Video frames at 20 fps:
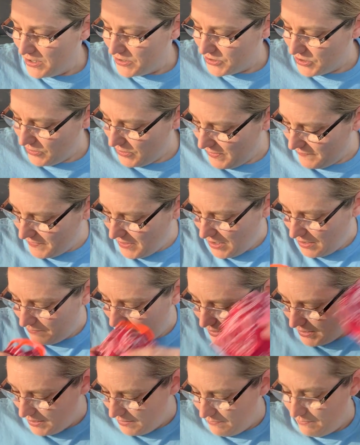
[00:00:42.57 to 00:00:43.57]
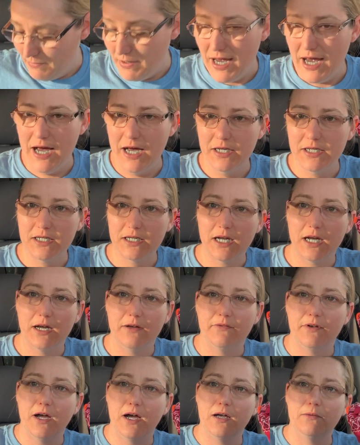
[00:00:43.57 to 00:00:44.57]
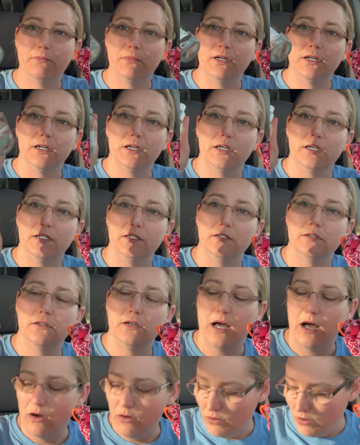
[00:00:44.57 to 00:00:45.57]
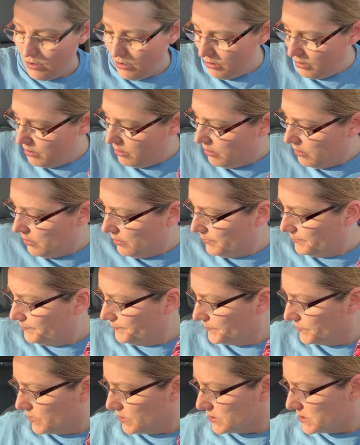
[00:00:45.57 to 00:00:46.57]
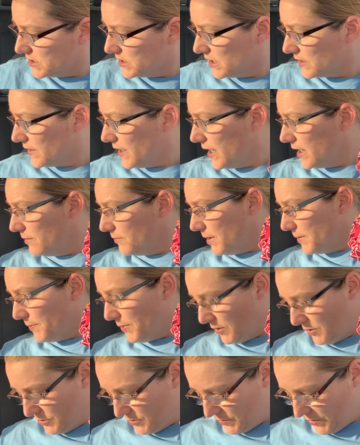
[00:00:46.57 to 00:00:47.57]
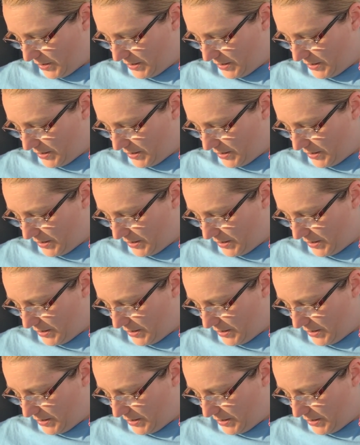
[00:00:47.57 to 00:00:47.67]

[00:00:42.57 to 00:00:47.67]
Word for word: So I've got my mask, I've got my alcohol. I'm gonna stick that in my purse